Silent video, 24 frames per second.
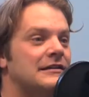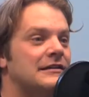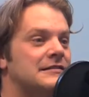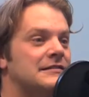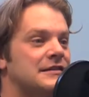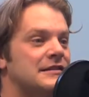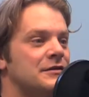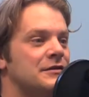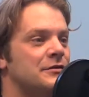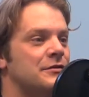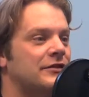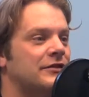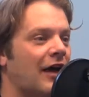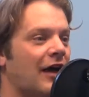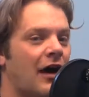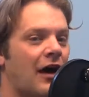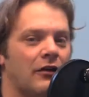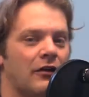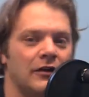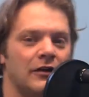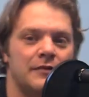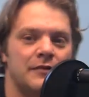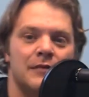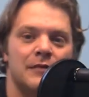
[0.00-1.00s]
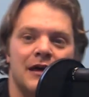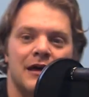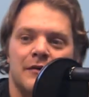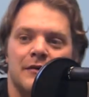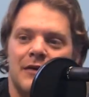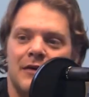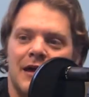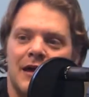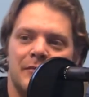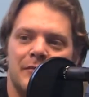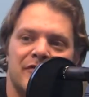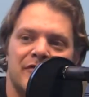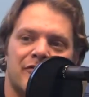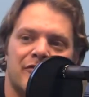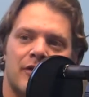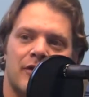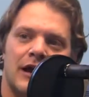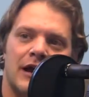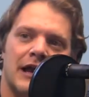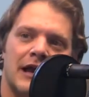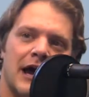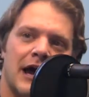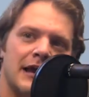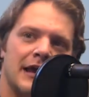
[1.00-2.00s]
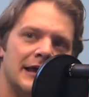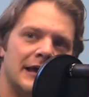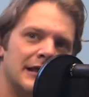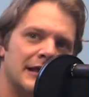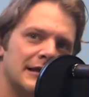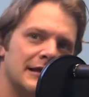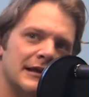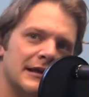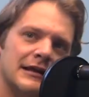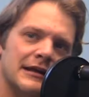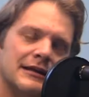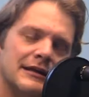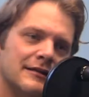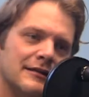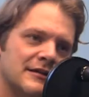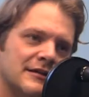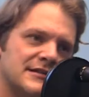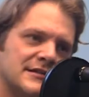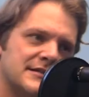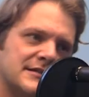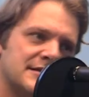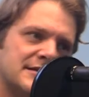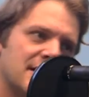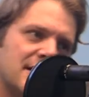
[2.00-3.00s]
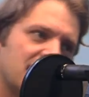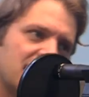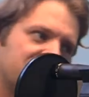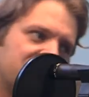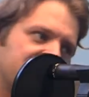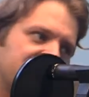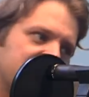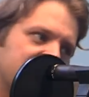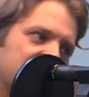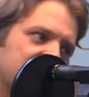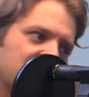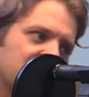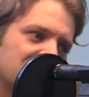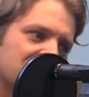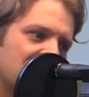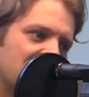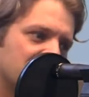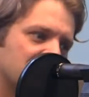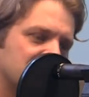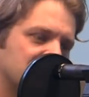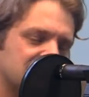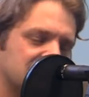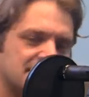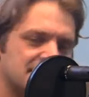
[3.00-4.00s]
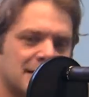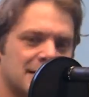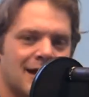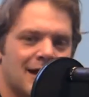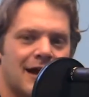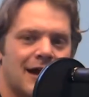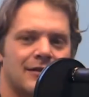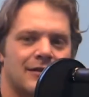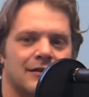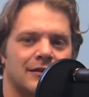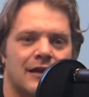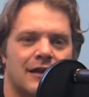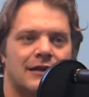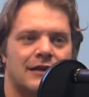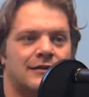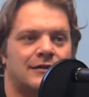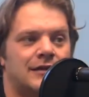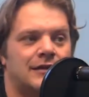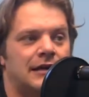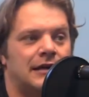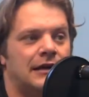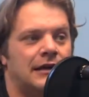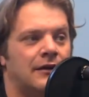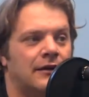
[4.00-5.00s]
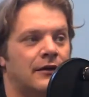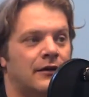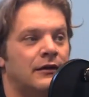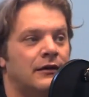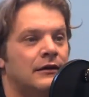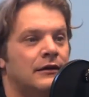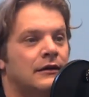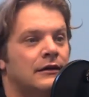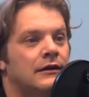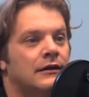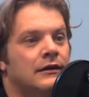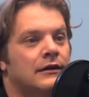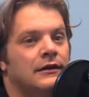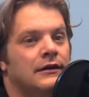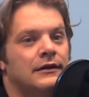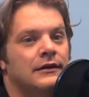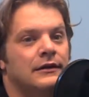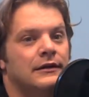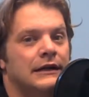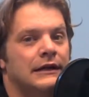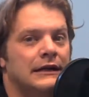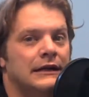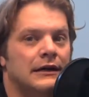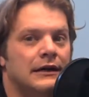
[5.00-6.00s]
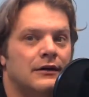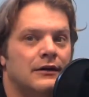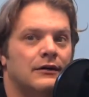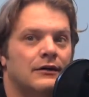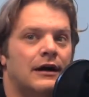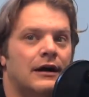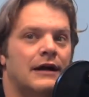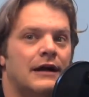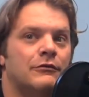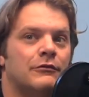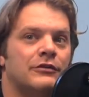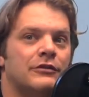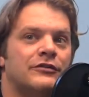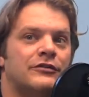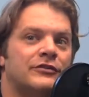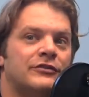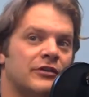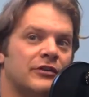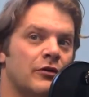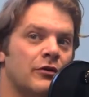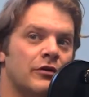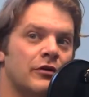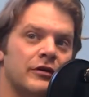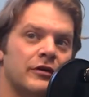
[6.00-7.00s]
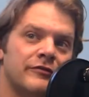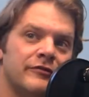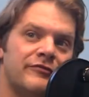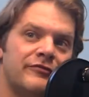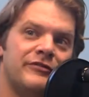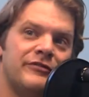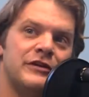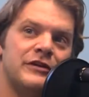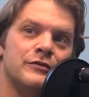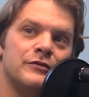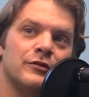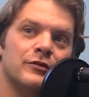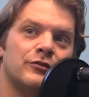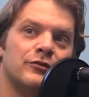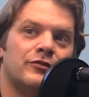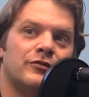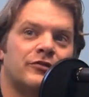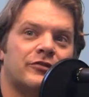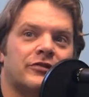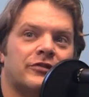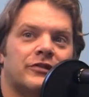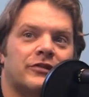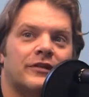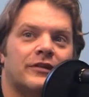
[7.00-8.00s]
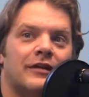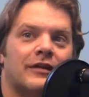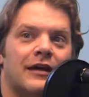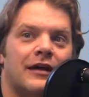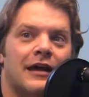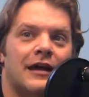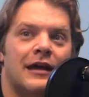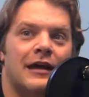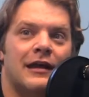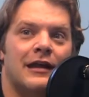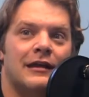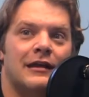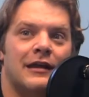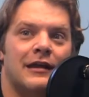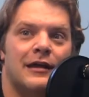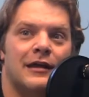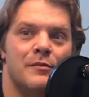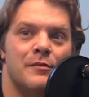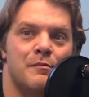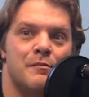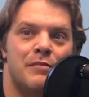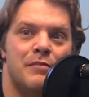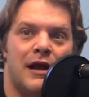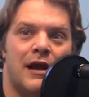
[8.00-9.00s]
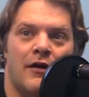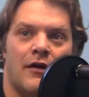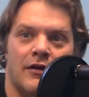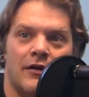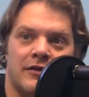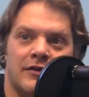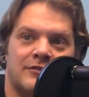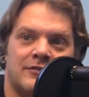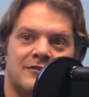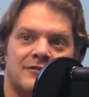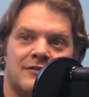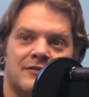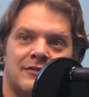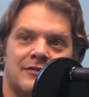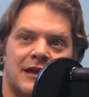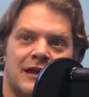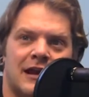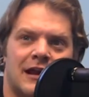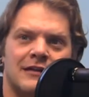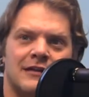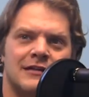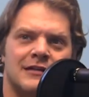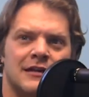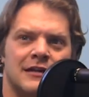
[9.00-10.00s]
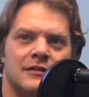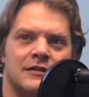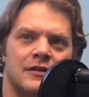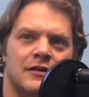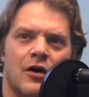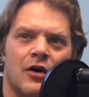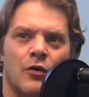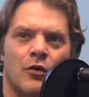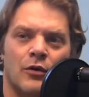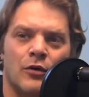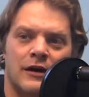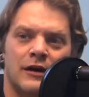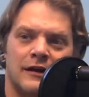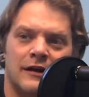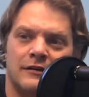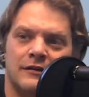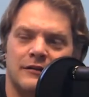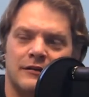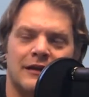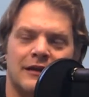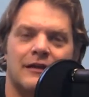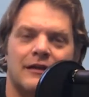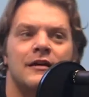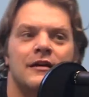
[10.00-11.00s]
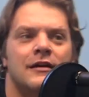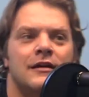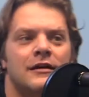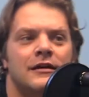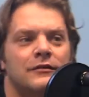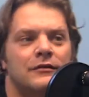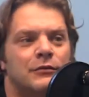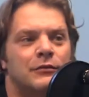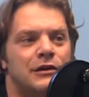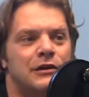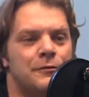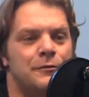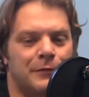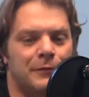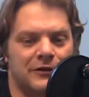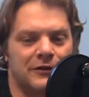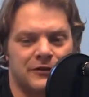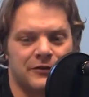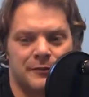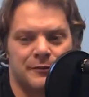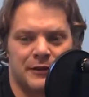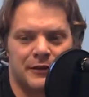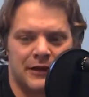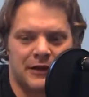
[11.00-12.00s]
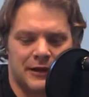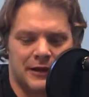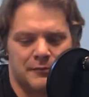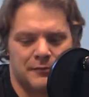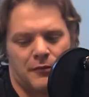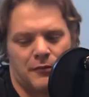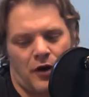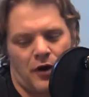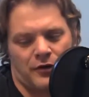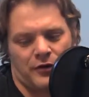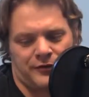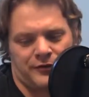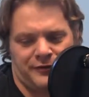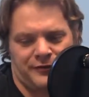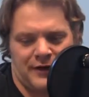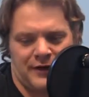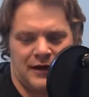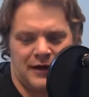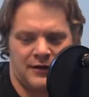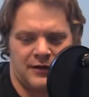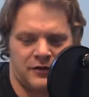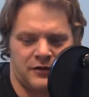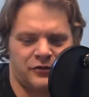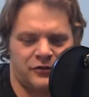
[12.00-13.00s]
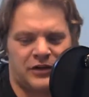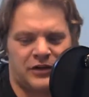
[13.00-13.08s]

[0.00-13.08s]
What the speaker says: is too, is I'll admit, man, before I got into any of this stuff, you know, and I was just a guy that liked gear, you know, I was so confused and embarrassed that I didn't know what like when you put something like Mosfet or